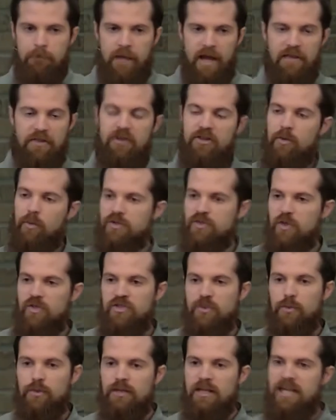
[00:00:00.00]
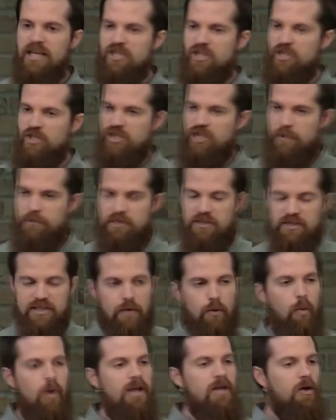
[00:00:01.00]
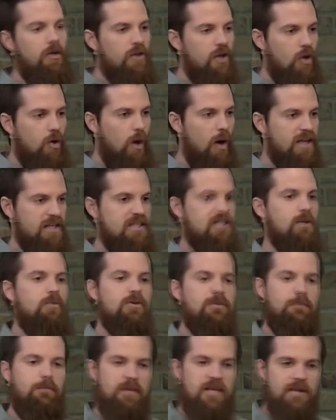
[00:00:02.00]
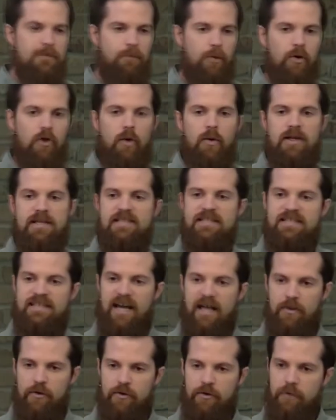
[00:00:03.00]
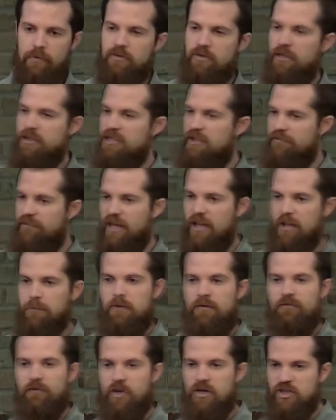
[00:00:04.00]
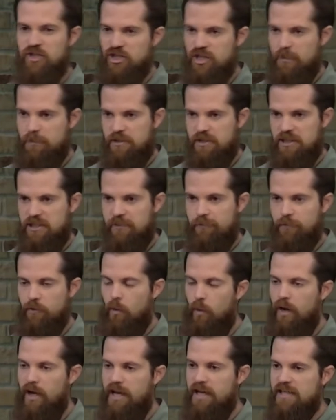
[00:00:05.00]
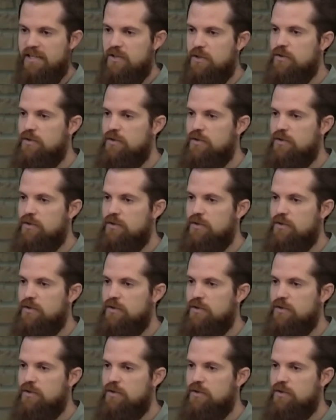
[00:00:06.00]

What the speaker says: And then there was also relationships. As they went on the quest, there was people going together that developed friendships in different ways.